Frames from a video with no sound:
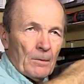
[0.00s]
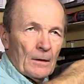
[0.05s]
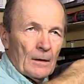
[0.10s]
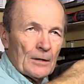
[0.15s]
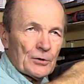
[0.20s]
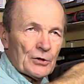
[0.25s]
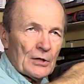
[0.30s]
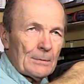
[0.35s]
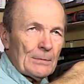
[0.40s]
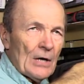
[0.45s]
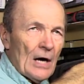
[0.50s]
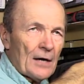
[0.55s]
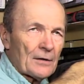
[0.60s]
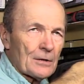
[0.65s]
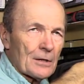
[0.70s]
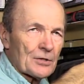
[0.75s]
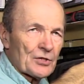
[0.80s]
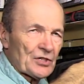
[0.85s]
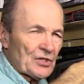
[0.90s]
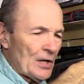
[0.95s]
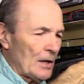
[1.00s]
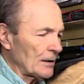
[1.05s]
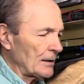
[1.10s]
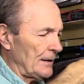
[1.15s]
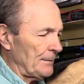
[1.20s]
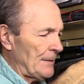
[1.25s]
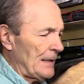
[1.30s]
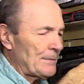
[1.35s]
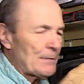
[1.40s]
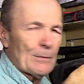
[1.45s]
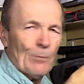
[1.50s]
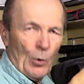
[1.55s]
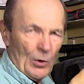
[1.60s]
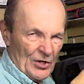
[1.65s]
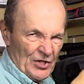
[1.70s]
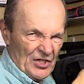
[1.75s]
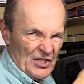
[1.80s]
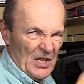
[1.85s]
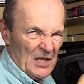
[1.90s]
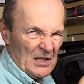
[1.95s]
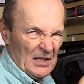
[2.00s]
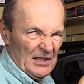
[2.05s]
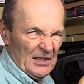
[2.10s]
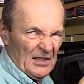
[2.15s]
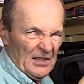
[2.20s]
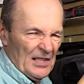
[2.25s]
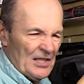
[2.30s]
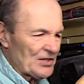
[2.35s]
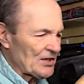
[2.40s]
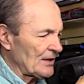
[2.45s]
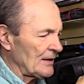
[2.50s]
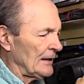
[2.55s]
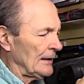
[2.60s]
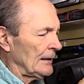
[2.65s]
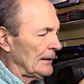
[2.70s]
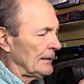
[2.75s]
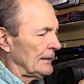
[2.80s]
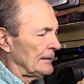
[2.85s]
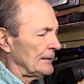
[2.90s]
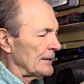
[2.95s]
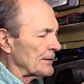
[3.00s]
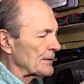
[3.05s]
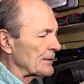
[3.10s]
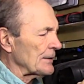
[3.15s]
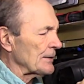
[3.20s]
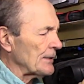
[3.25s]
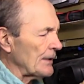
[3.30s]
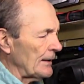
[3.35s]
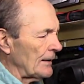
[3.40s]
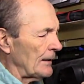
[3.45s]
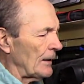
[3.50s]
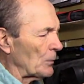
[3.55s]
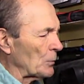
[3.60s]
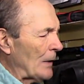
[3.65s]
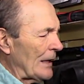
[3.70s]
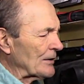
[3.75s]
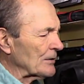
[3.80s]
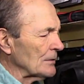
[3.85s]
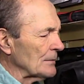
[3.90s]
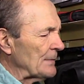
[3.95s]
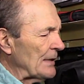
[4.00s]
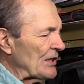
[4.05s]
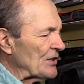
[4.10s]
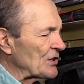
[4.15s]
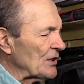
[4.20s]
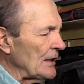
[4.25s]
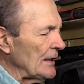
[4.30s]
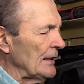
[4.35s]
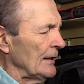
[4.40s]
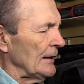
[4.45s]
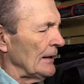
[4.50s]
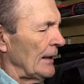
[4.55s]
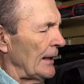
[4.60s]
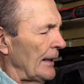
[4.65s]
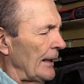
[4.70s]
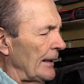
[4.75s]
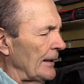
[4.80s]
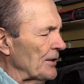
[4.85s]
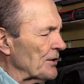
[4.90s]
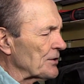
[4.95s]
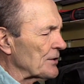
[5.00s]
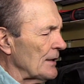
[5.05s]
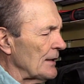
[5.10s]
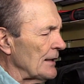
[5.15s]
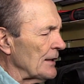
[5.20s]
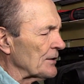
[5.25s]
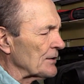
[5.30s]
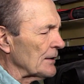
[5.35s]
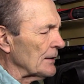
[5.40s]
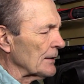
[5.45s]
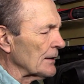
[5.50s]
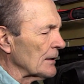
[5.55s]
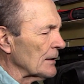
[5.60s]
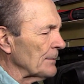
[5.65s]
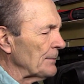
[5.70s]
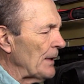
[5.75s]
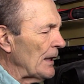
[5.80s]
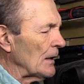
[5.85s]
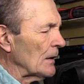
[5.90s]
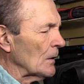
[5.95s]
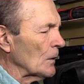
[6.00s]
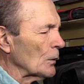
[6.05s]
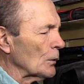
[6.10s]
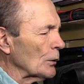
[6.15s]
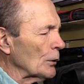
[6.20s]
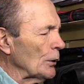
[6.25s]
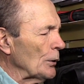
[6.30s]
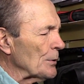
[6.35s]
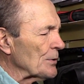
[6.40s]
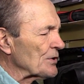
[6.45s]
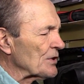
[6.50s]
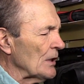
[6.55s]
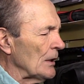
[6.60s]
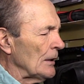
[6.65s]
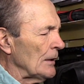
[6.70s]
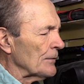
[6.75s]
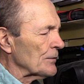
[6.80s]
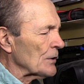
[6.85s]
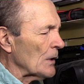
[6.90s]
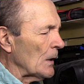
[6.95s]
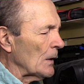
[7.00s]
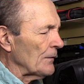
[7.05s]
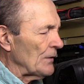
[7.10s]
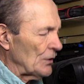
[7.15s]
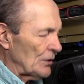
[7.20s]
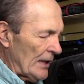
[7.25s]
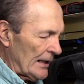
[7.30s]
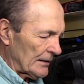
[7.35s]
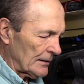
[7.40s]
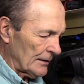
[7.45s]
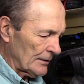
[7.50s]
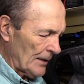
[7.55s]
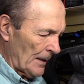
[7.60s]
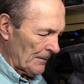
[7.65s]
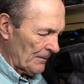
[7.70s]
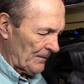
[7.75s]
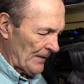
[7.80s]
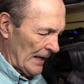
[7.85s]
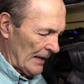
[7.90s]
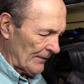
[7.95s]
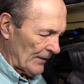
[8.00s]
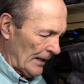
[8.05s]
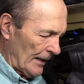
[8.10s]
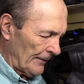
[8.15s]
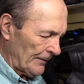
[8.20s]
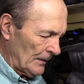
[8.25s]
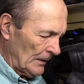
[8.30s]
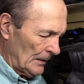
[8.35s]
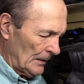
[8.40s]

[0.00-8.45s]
It should be on there snugly, maybe more snugly than this. This is a rental BC, and it's a little bit loose. So if you take the dump valve off,